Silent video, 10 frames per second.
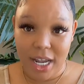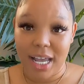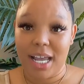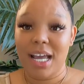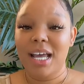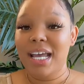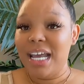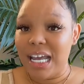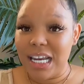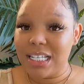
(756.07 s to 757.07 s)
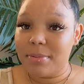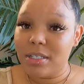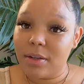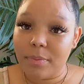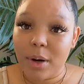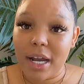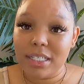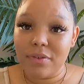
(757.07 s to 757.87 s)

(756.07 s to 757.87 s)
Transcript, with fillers: a inexpensive price.